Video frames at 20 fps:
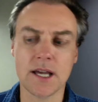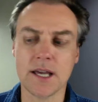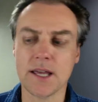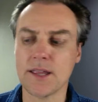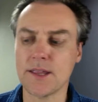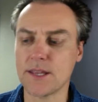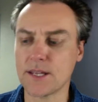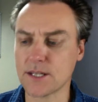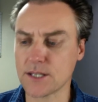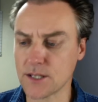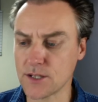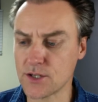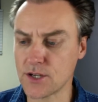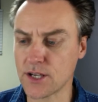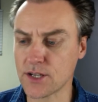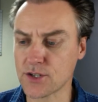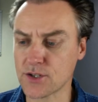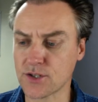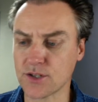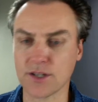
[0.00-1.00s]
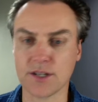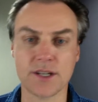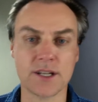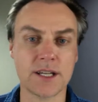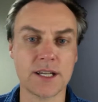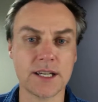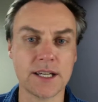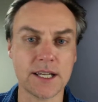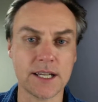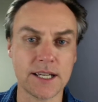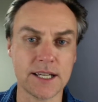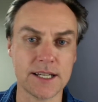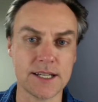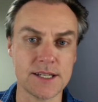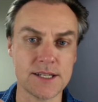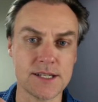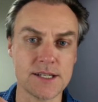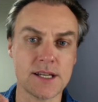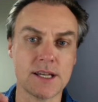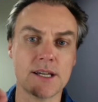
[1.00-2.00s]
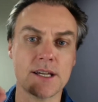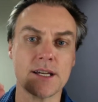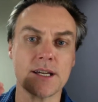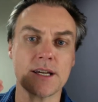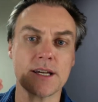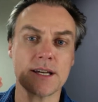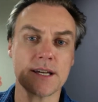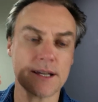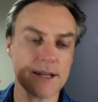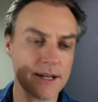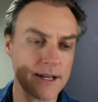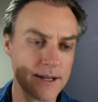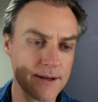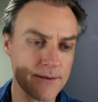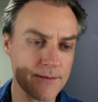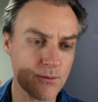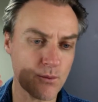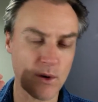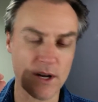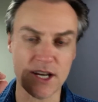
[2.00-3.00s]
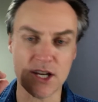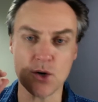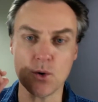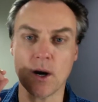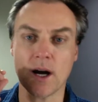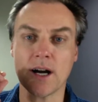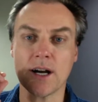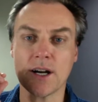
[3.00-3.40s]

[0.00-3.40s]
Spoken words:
the suggestion is when you are